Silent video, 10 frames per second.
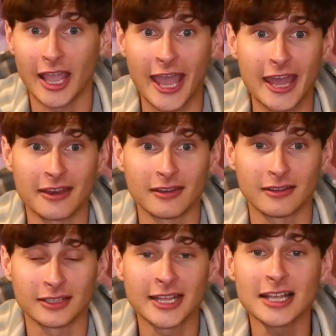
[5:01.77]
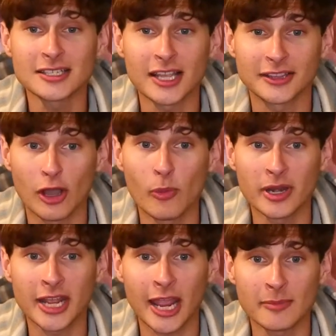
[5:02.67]
And yes, like they'll
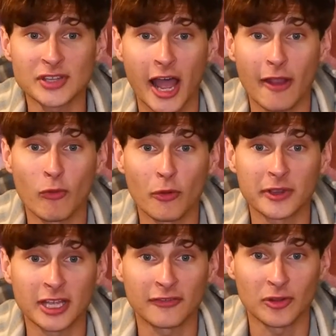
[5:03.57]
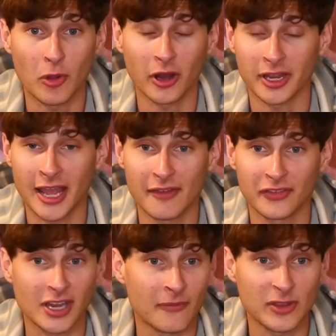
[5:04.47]
win games. I worry if Lamar can have
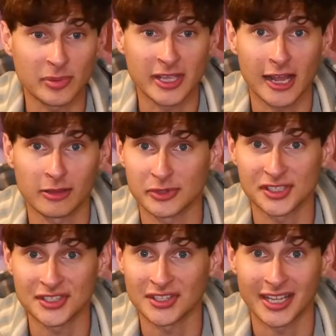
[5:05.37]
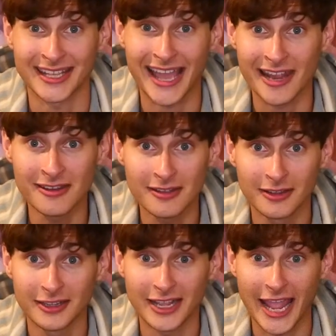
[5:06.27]
an MVP caliber season again
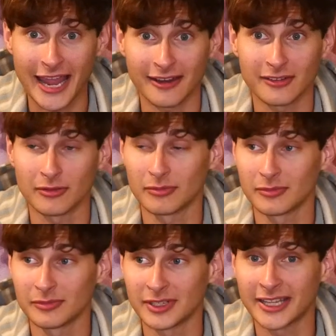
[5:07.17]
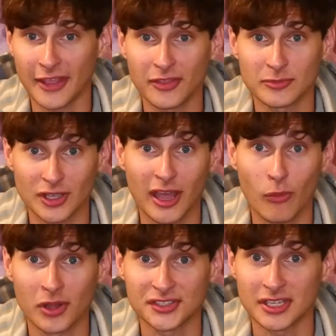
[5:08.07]
and get them to that
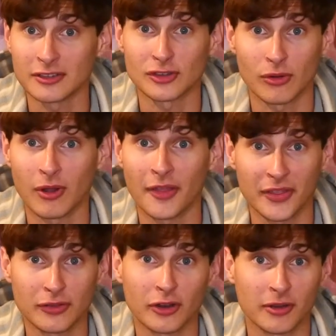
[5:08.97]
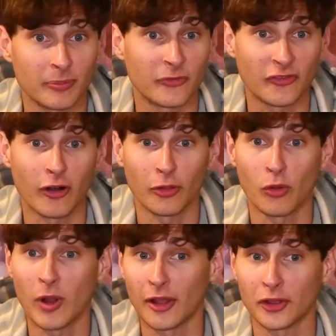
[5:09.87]
1 seed. So I think they're going to fall to
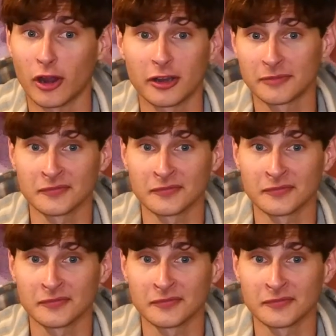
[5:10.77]
the wild card.